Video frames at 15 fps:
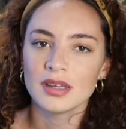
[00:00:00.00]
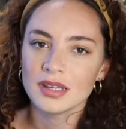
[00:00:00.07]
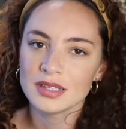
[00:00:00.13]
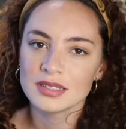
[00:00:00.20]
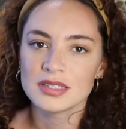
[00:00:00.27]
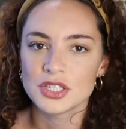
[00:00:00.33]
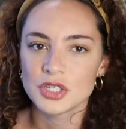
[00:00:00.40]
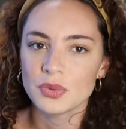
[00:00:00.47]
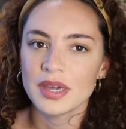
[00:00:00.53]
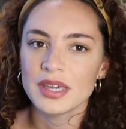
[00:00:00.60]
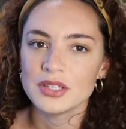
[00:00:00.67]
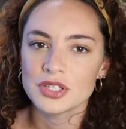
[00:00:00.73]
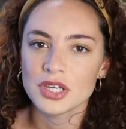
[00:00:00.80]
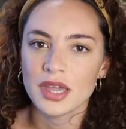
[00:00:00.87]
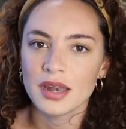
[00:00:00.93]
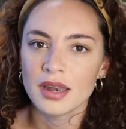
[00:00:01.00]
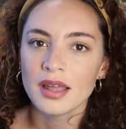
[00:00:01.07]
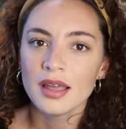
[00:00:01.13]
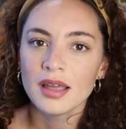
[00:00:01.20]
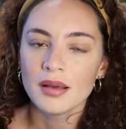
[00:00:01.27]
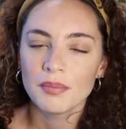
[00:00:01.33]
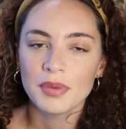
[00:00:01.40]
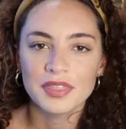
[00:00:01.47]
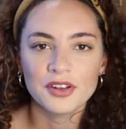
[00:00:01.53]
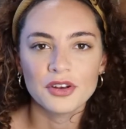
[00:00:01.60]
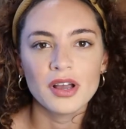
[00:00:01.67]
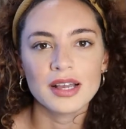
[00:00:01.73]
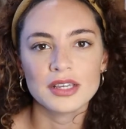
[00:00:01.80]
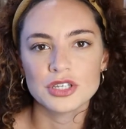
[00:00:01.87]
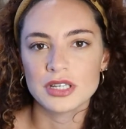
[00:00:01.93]
a situation, but they're
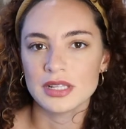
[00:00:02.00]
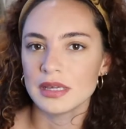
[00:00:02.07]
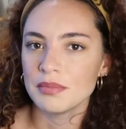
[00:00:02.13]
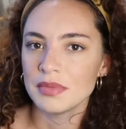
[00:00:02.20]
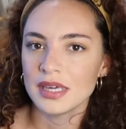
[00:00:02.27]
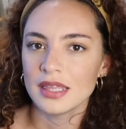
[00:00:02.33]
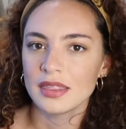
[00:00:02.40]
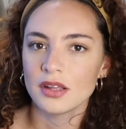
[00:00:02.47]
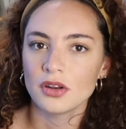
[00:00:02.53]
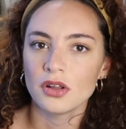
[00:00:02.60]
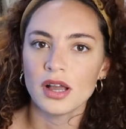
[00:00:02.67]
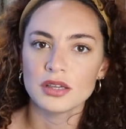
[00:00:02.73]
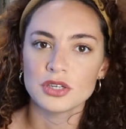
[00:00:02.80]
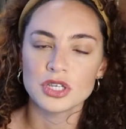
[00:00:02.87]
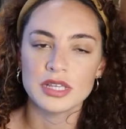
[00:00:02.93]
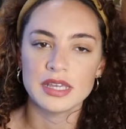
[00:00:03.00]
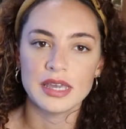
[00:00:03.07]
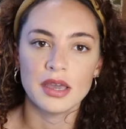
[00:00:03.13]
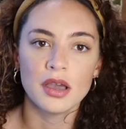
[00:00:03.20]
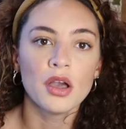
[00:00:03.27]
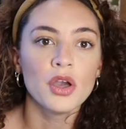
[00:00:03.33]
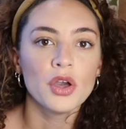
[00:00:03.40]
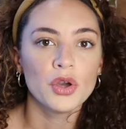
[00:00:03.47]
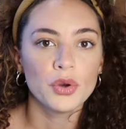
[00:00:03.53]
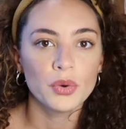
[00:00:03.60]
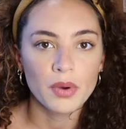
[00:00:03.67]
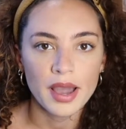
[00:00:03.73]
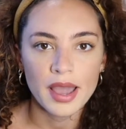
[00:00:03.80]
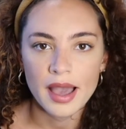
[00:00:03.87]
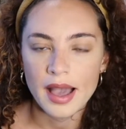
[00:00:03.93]
not actually me and they're not actually
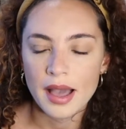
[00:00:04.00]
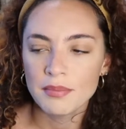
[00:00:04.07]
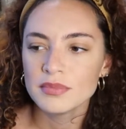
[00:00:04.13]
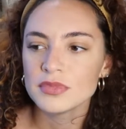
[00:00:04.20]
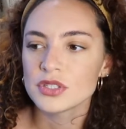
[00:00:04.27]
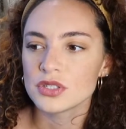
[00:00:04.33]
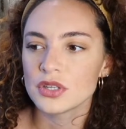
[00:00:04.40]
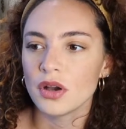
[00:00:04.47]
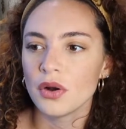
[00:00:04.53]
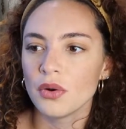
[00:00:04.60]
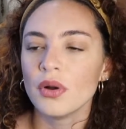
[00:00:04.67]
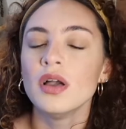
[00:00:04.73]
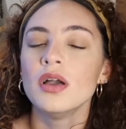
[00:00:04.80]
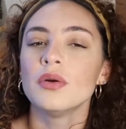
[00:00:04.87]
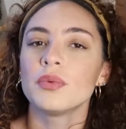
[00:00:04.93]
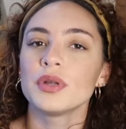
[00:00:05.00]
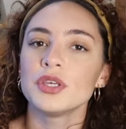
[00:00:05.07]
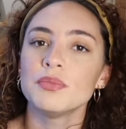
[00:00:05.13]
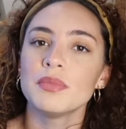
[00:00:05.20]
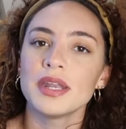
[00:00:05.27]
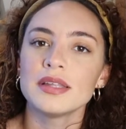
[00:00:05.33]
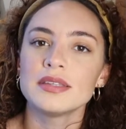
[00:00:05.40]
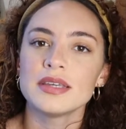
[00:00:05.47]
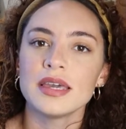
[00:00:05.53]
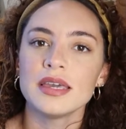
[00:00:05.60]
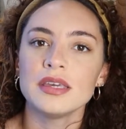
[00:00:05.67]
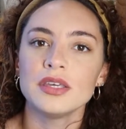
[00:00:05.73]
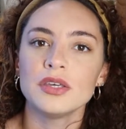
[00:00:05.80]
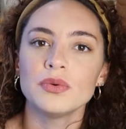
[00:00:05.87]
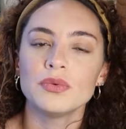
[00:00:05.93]
who I am. So when you
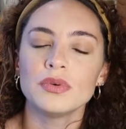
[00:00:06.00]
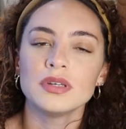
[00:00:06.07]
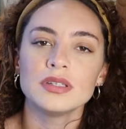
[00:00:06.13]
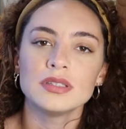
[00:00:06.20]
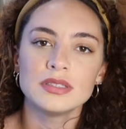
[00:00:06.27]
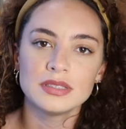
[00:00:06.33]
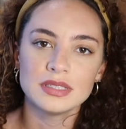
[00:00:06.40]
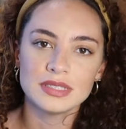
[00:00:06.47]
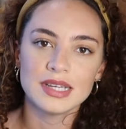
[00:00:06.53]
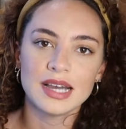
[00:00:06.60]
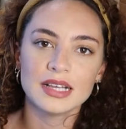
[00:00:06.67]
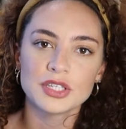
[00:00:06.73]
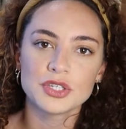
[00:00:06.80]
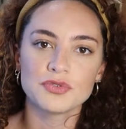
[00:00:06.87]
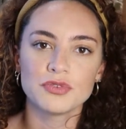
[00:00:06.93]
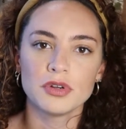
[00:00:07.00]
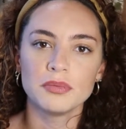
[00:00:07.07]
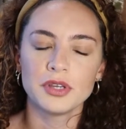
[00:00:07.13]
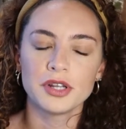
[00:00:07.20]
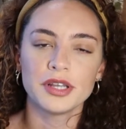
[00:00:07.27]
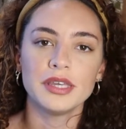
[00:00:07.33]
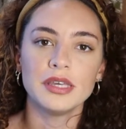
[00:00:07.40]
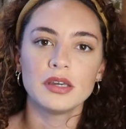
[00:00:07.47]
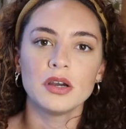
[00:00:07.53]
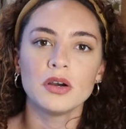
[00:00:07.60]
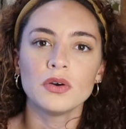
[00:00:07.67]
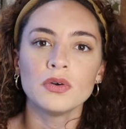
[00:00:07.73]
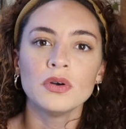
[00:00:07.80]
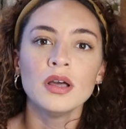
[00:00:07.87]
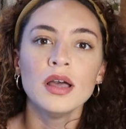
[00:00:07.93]
meditate, you detach from your
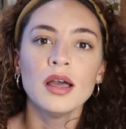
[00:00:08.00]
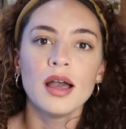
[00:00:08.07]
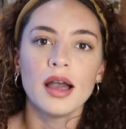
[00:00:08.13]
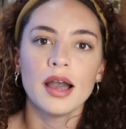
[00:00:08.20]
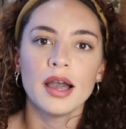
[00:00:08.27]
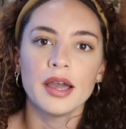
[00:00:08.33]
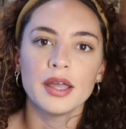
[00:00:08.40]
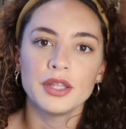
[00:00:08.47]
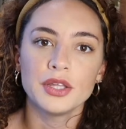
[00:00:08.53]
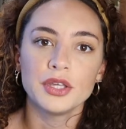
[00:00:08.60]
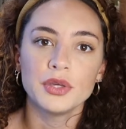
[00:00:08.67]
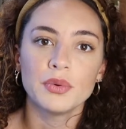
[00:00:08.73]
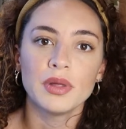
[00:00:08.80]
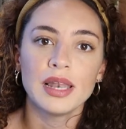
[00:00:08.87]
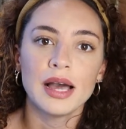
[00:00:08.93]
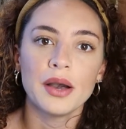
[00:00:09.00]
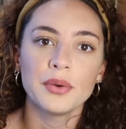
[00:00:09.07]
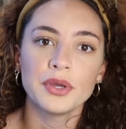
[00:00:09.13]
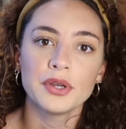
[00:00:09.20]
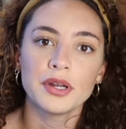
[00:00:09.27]
ego and you allow